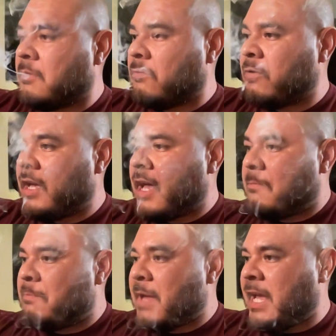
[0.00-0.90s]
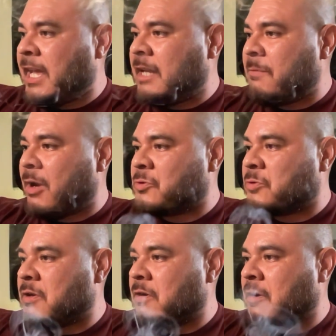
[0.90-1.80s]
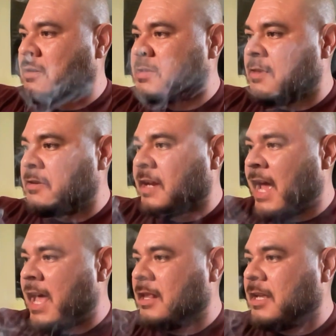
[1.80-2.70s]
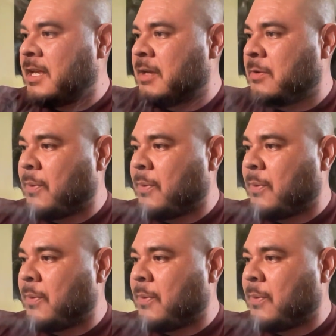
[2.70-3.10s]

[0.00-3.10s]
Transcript: We got Maine, Montreal, Southern Cali.